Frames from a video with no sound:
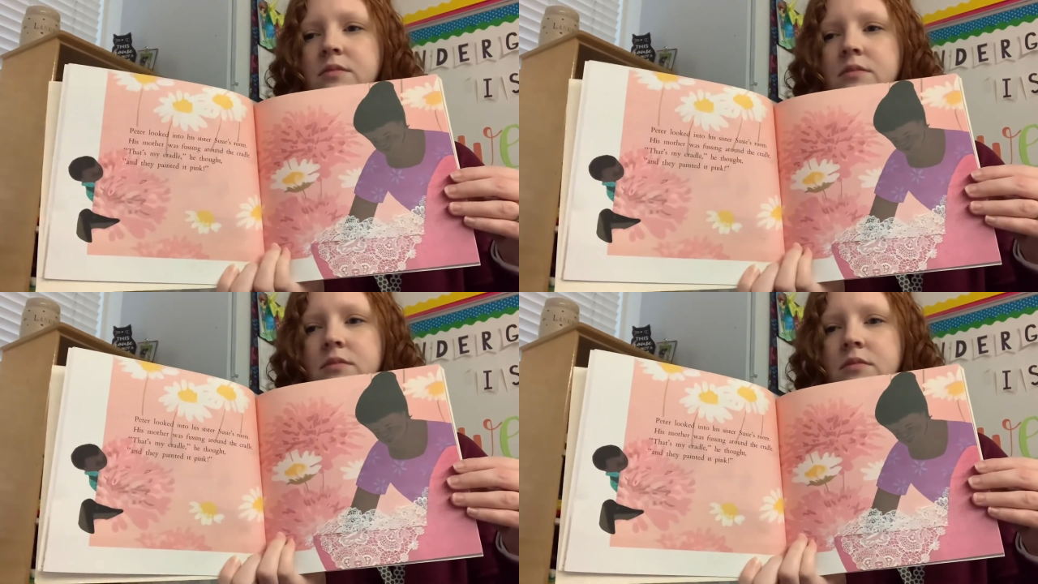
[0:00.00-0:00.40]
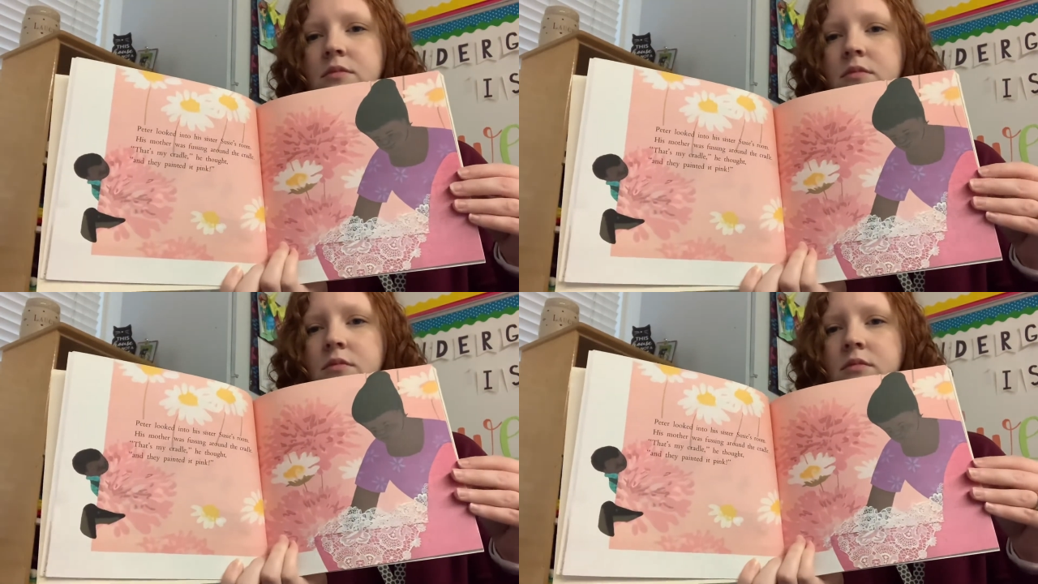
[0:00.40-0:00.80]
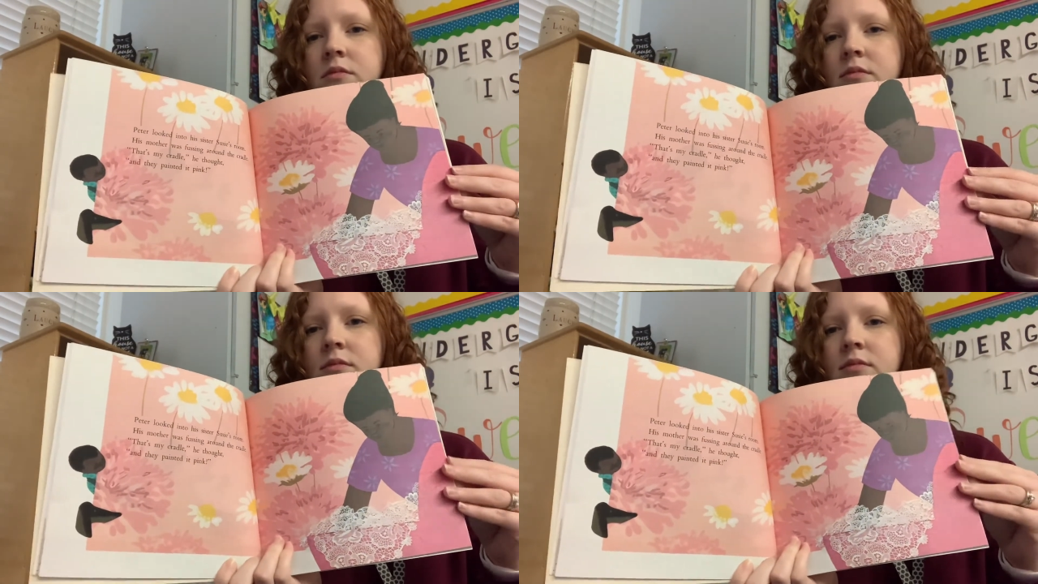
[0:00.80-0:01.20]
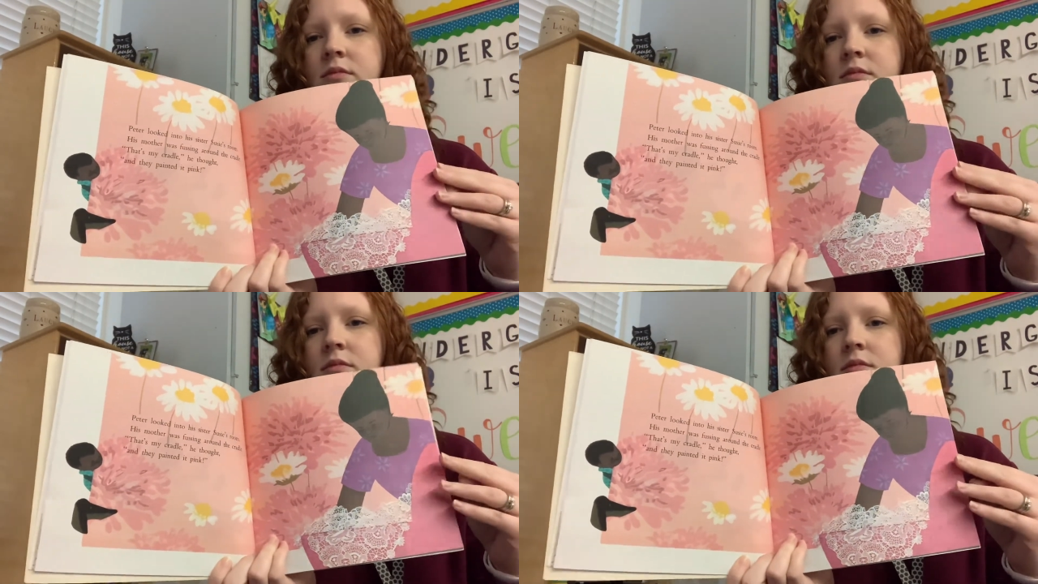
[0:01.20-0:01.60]

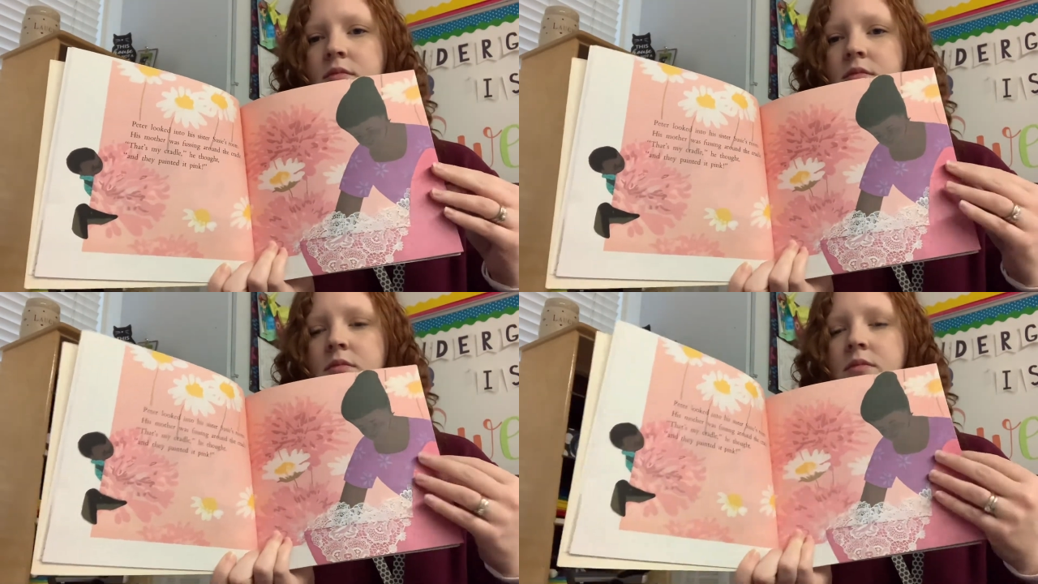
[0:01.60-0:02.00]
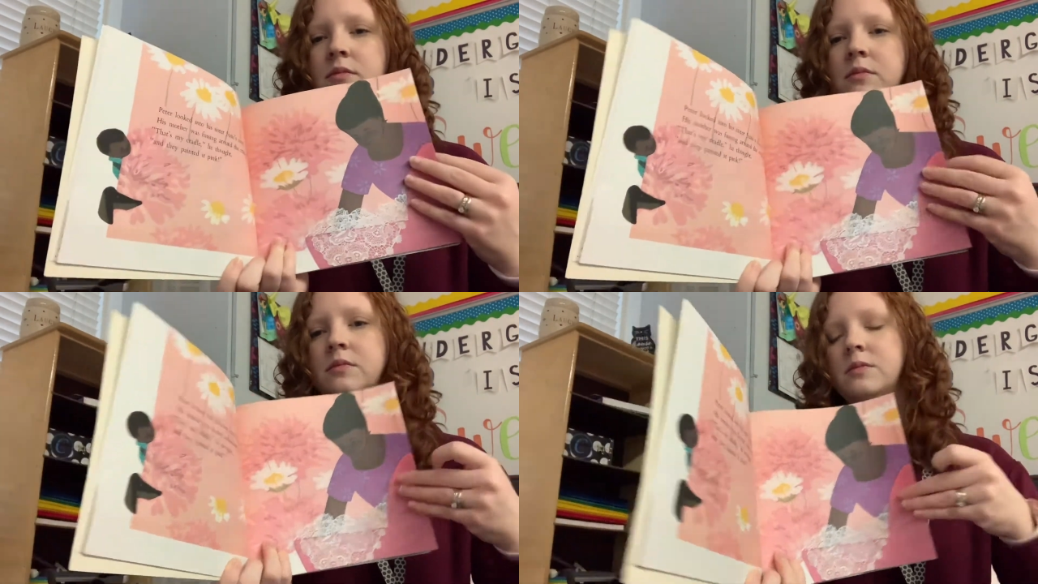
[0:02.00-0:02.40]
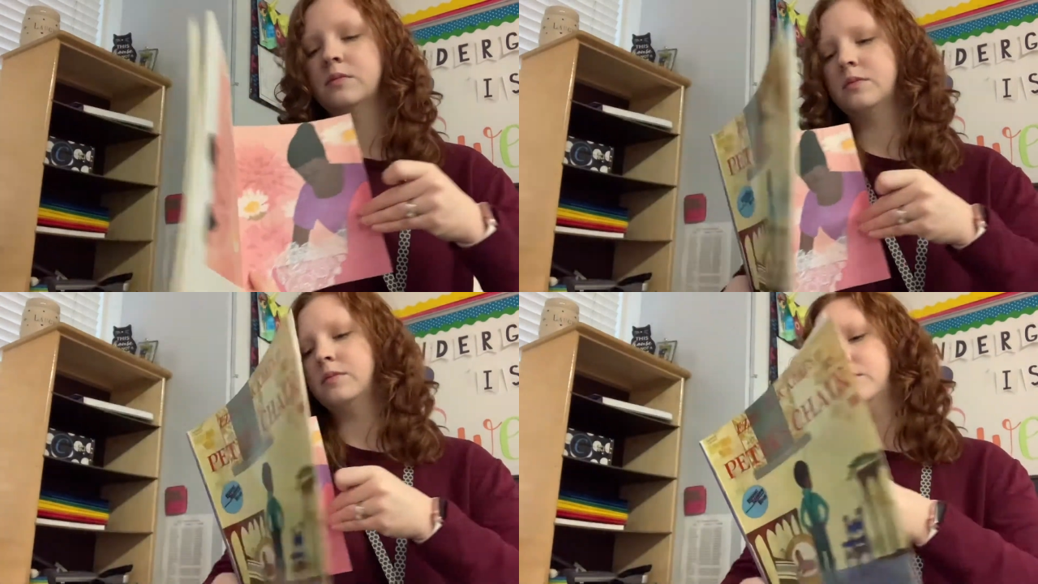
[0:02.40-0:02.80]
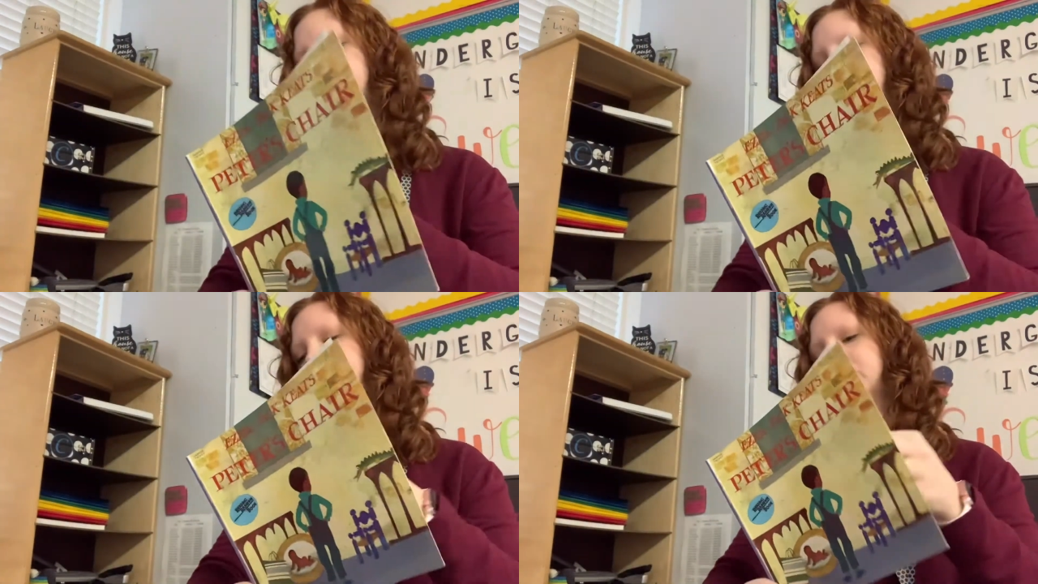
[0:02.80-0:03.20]

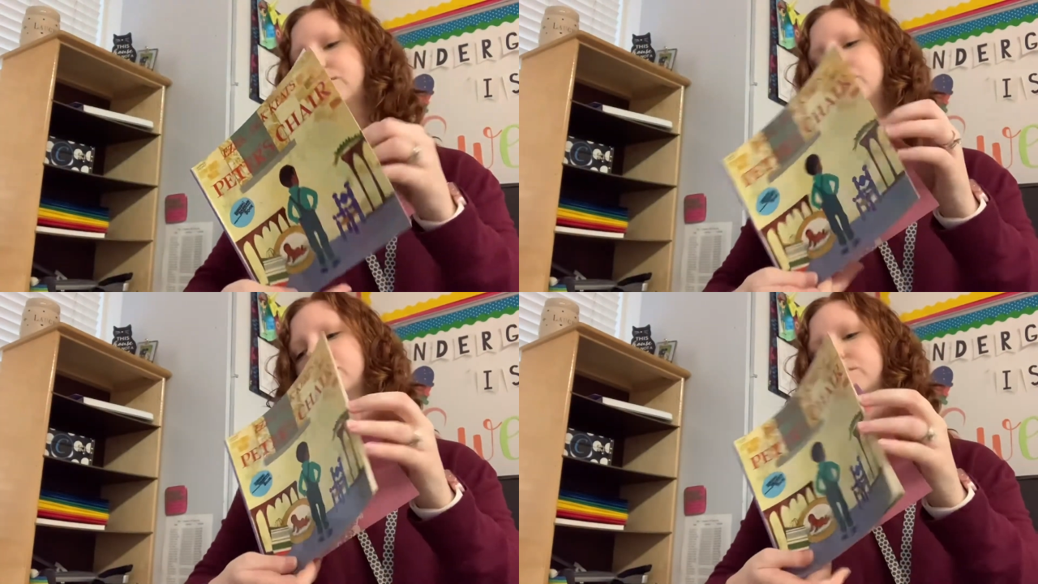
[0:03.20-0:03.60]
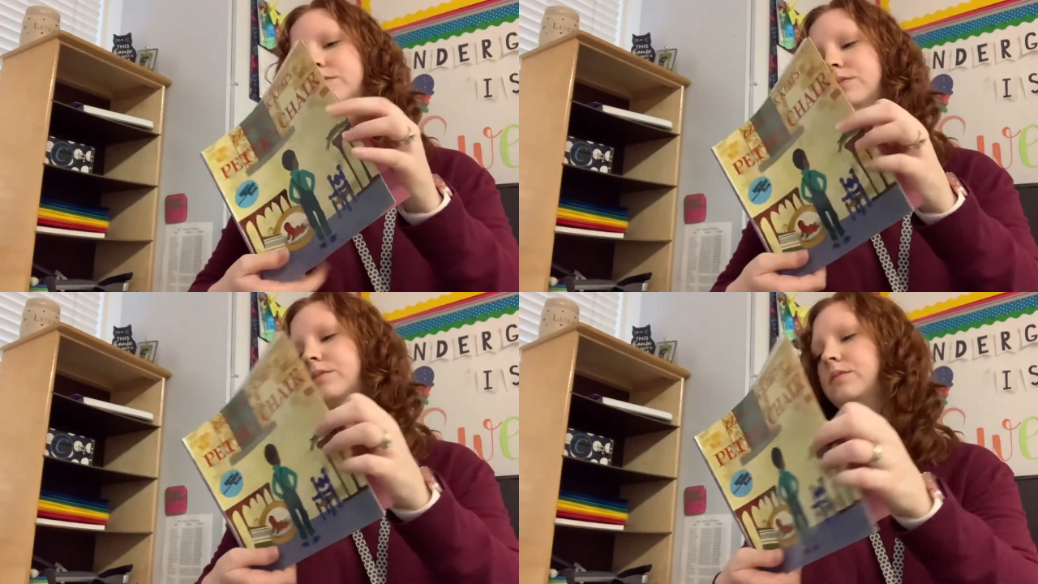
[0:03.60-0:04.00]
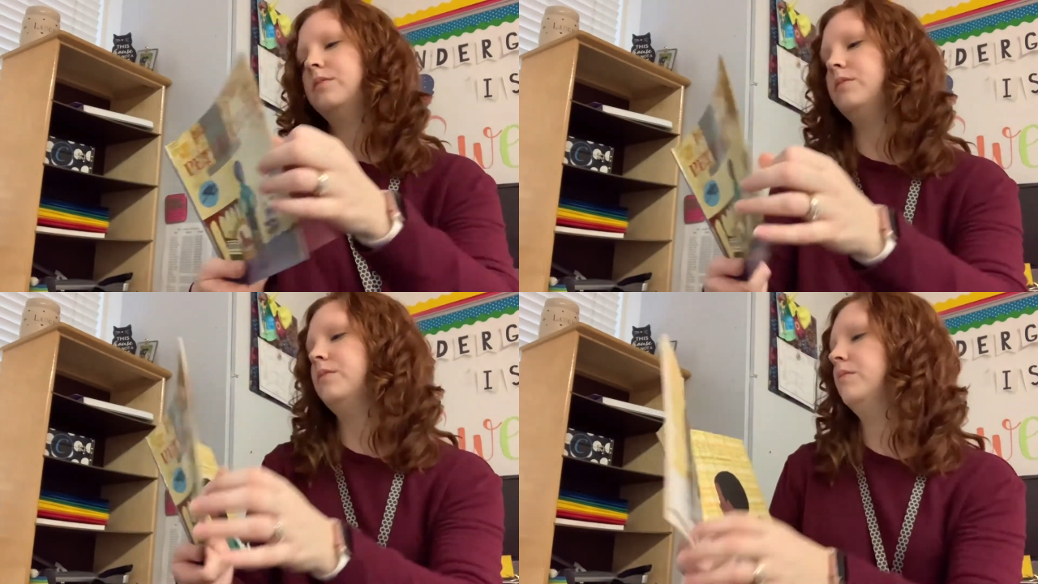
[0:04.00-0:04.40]
[no speech]